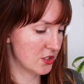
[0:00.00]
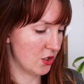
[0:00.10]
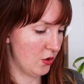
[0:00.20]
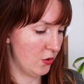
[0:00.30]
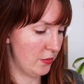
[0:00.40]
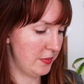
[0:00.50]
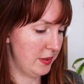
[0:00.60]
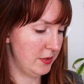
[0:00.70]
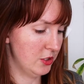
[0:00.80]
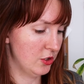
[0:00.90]
So
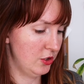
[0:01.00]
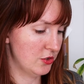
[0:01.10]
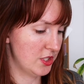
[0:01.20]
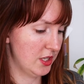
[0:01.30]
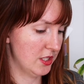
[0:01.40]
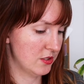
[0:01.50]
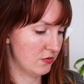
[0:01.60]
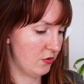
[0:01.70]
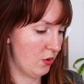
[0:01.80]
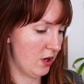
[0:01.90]
maybe you're using this
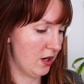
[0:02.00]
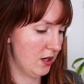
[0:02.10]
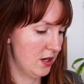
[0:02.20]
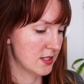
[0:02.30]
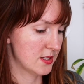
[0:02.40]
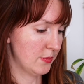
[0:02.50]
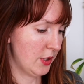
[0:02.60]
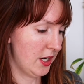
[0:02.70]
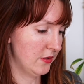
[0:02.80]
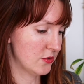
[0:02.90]
for some
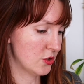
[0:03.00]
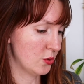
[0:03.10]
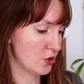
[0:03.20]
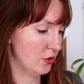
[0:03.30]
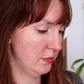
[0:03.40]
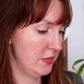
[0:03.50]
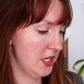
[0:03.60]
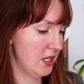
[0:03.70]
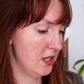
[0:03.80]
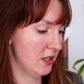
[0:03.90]
kind of social
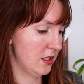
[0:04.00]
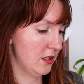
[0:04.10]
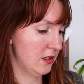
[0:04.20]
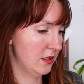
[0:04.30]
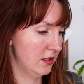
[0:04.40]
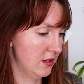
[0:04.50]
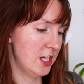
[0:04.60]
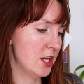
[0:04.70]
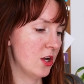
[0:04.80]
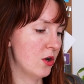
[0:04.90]
media
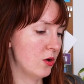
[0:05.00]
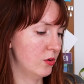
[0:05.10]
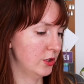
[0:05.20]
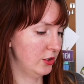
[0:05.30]
video,